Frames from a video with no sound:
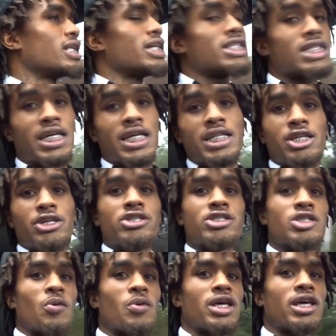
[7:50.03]
Let's get there
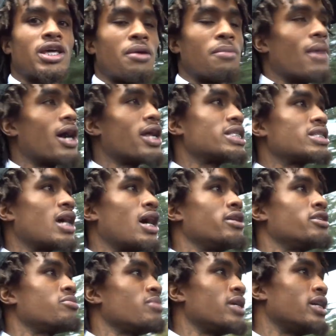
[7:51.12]
so we can get
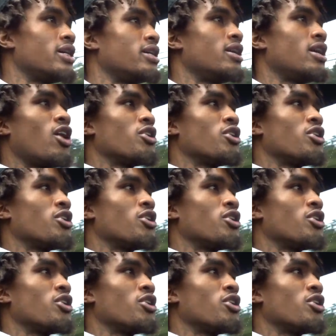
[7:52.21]
monetized, man.